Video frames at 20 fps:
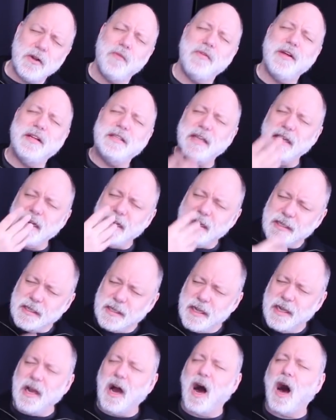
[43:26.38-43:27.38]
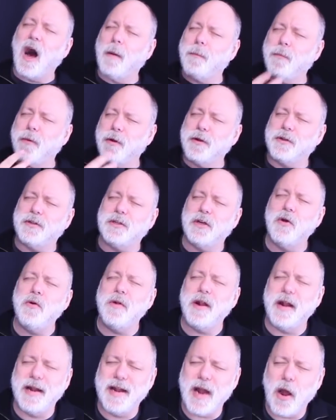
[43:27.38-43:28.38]
So this is the
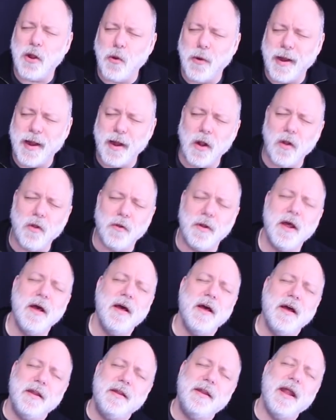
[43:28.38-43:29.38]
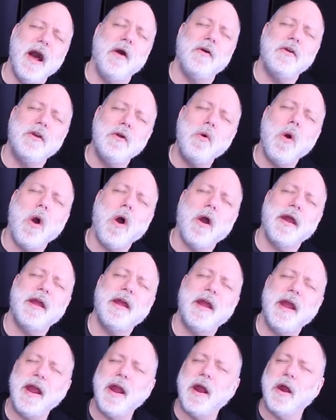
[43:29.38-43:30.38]
opportunity. Now you're here to learn. Now you
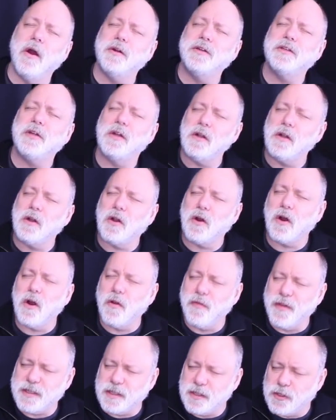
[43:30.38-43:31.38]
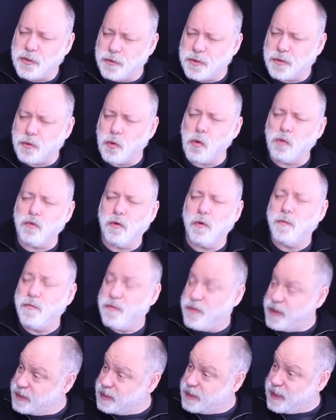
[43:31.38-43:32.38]
are here to learn. This is your
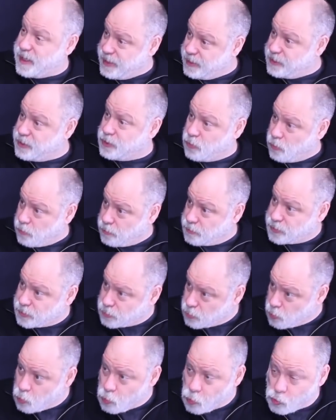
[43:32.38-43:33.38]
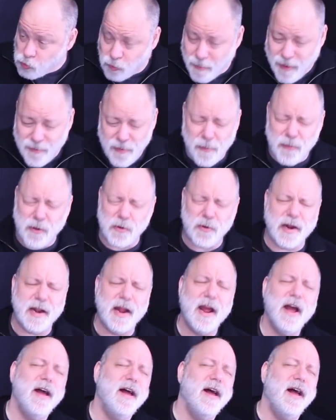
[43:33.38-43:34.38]
schoolroom. This is your schoolroom.
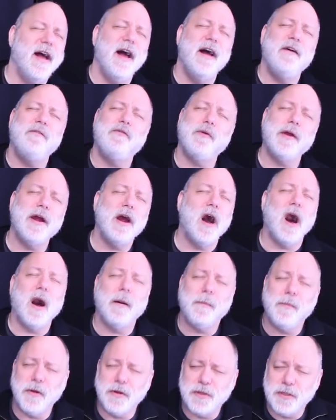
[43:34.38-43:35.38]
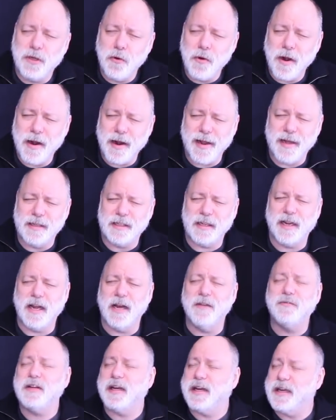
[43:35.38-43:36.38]
Every opportunity
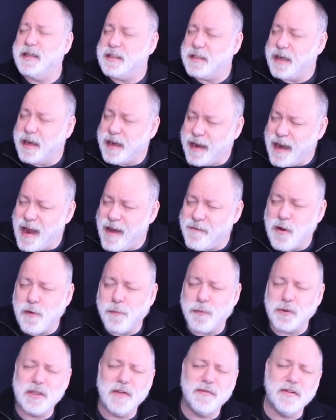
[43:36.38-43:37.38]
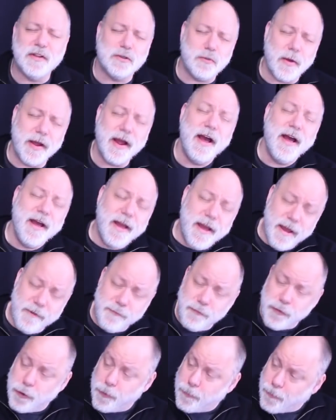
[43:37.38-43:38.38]
is a gift. You perceive it this way.
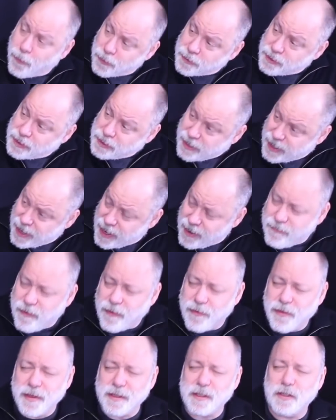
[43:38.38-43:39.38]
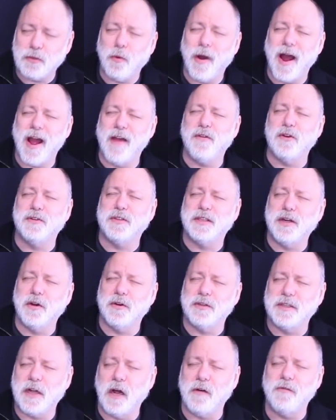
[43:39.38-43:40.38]
If you perceive it this way, if
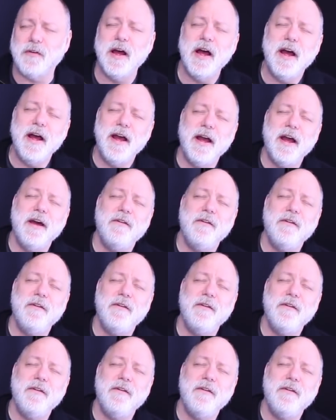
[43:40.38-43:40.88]
you see yourself.